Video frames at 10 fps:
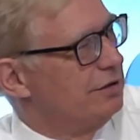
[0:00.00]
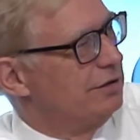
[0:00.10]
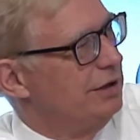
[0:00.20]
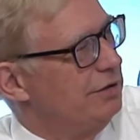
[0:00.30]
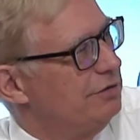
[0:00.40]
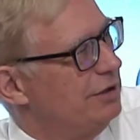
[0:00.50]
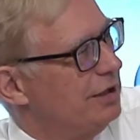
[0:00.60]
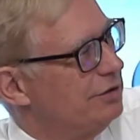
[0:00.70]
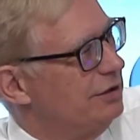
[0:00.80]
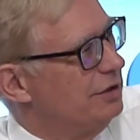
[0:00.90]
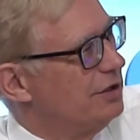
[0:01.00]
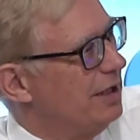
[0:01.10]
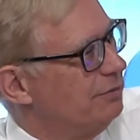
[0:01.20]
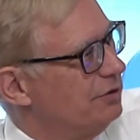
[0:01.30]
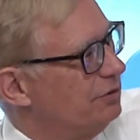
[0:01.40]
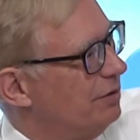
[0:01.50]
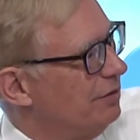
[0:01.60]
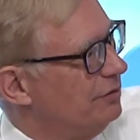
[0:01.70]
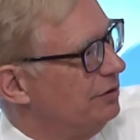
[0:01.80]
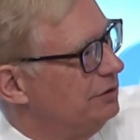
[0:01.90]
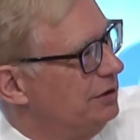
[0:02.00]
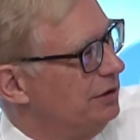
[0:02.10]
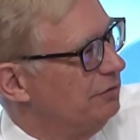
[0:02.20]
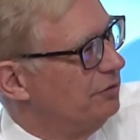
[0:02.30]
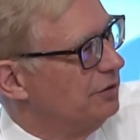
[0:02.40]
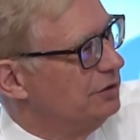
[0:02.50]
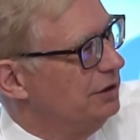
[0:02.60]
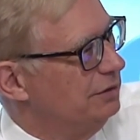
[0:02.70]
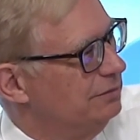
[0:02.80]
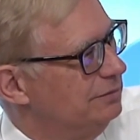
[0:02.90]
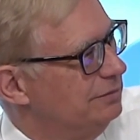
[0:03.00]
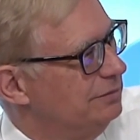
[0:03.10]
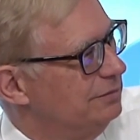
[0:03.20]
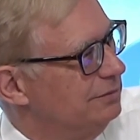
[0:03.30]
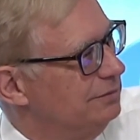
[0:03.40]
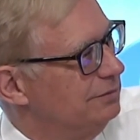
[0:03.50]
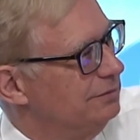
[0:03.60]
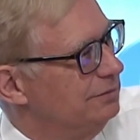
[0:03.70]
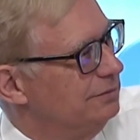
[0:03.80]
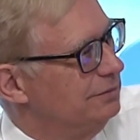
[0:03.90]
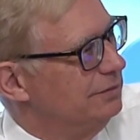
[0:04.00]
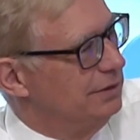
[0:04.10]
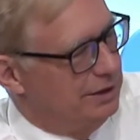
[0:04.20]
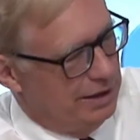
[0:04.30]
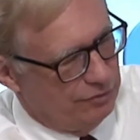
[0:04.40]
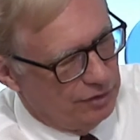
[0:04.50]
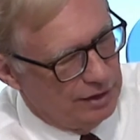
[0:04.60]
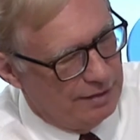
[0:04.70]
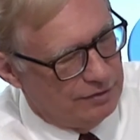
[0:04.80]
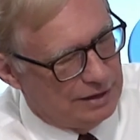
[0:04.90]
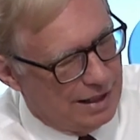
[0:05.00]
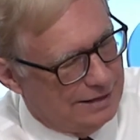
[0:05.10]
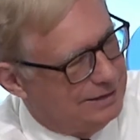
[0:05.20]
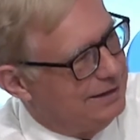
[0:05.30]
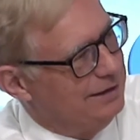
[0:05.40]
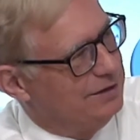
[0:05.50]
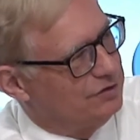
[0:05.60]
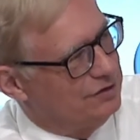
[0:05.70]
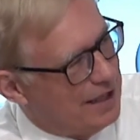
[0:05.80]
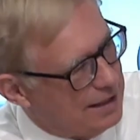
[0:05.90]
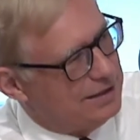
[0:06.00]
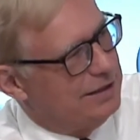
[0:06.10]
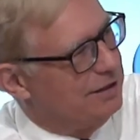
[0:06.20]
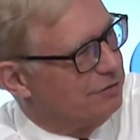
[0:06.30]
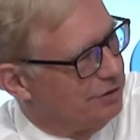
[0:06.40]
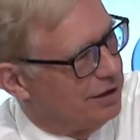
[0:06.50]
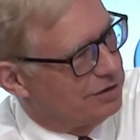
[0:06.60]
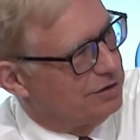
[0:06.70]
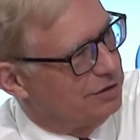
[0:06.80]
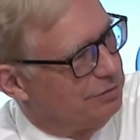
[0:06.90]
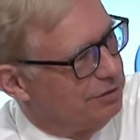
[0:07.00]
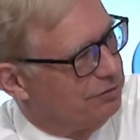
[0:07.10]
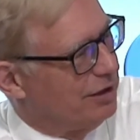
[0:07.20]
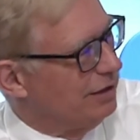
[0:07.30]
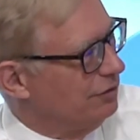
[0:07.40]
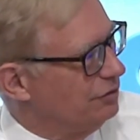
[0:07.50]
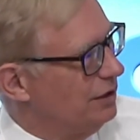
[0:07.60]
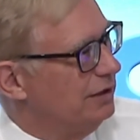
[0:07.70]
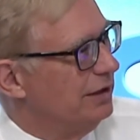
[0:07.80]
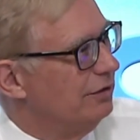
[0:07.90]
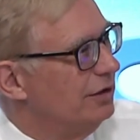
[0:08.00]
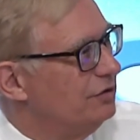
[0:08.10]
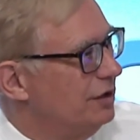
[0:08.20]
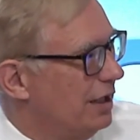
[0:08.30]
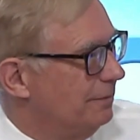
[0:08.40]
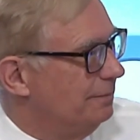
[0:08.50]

introduction in chapters 12, 13, and 14. If 11:19 is not the introduction to what follows, then there is none.